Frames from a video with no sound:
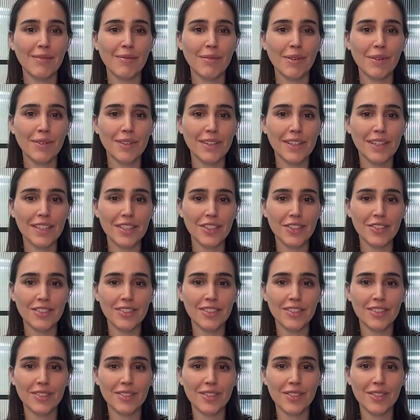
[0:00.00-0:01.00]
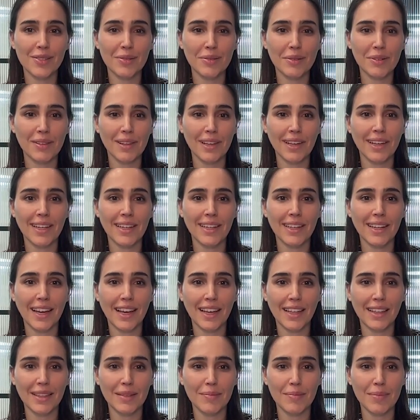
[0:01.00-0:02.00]
We were introduced to Elaine
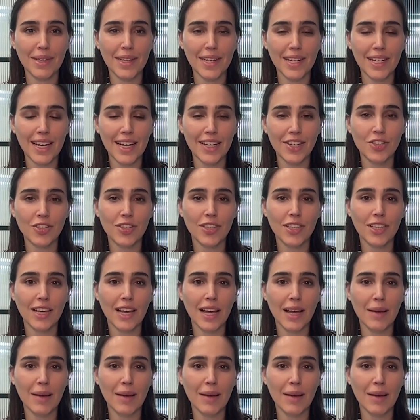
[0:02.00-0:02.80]
at the Pediatric